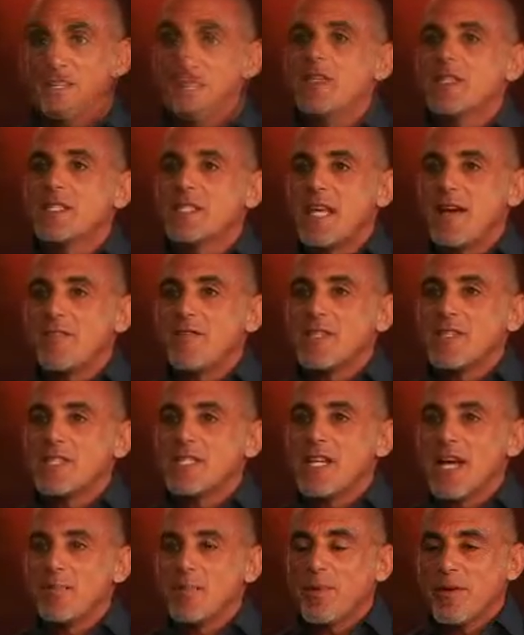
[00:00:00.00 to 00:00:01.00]
The seventh
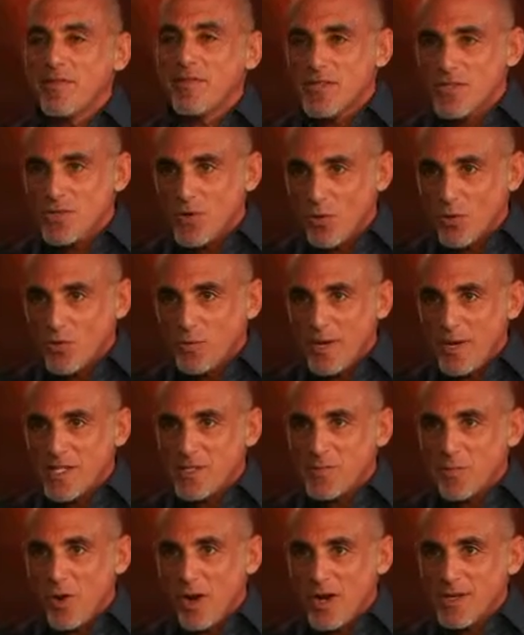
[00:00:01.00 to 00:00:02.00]
step of the
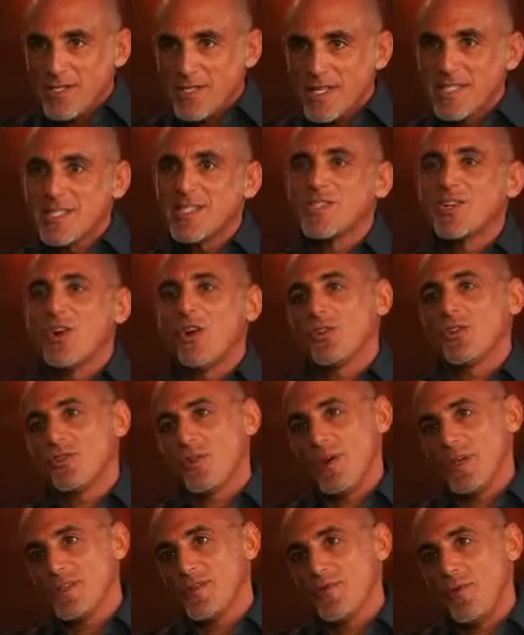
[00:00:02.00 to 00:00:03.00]
SoulSpace process is called
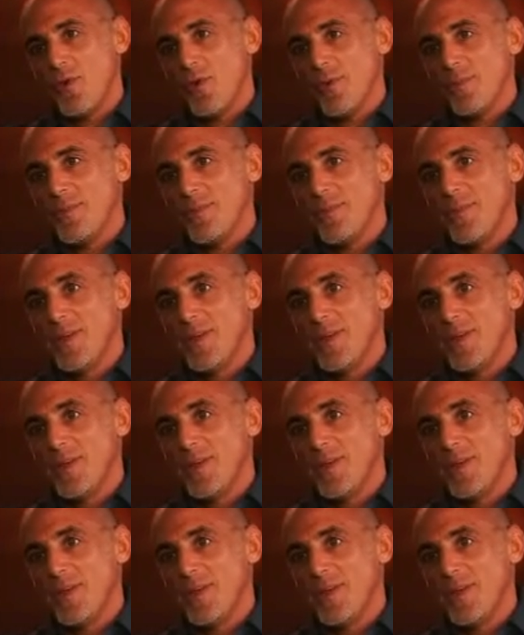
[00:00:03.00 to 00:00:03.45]
transform.